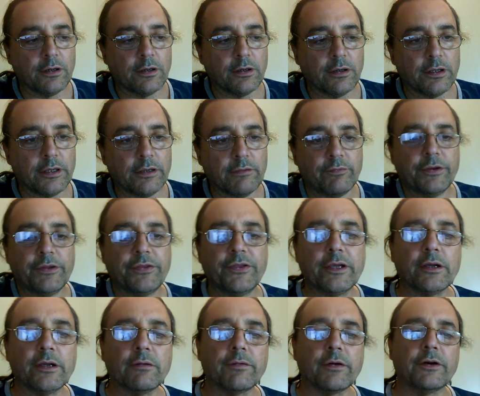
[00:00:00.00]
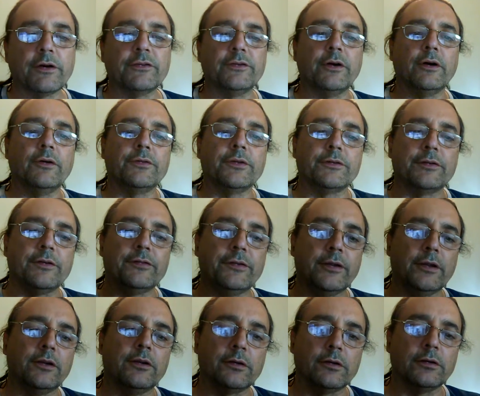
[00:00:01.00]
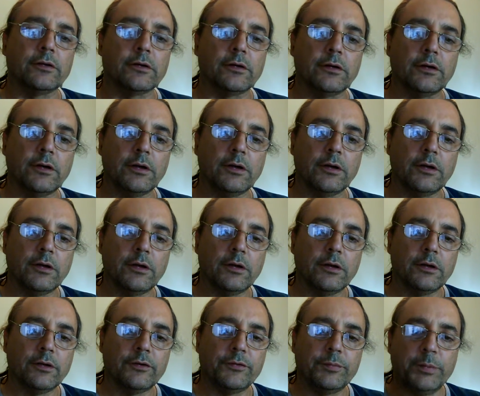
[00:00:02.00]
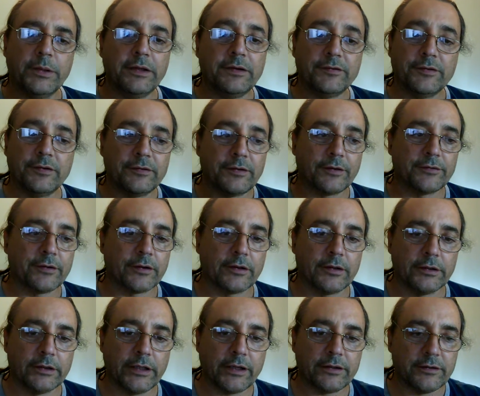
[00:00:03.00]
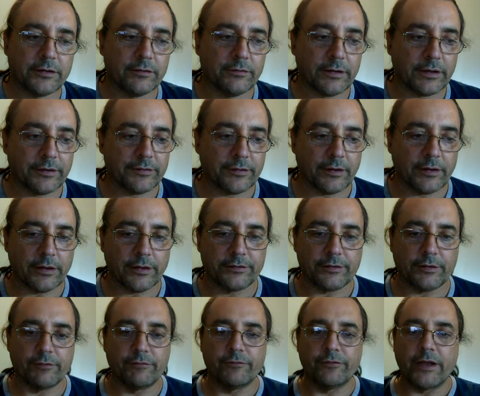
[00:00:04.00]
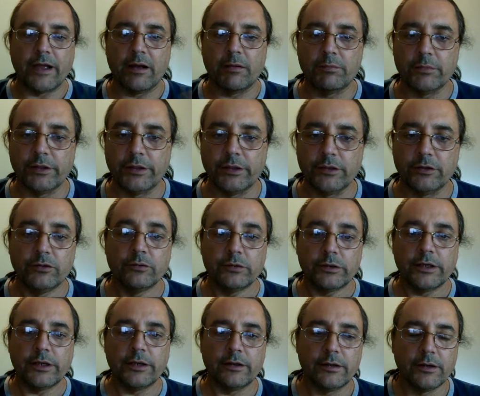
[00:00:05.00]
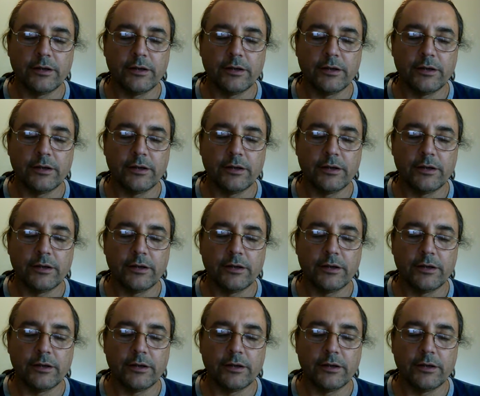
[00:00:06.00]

if we think of ourselves as a singular species, as a collective, as a family unit,